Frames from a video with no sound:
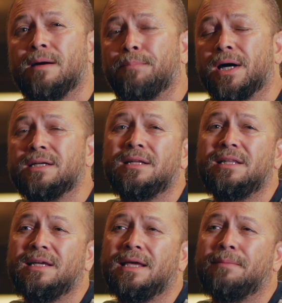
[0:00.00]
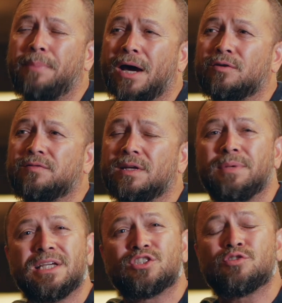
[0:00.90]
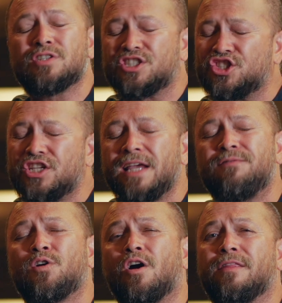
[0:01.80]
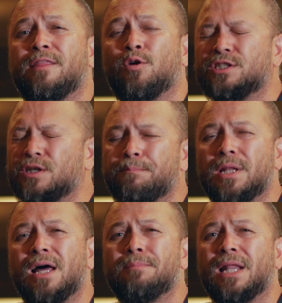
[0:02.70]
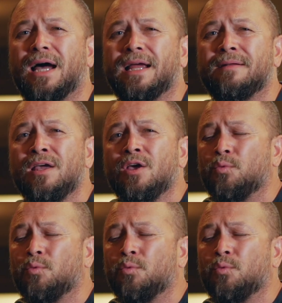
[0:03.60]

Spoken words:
abundantly, and bountifully, because there's a safeguard there. It's a plumb line.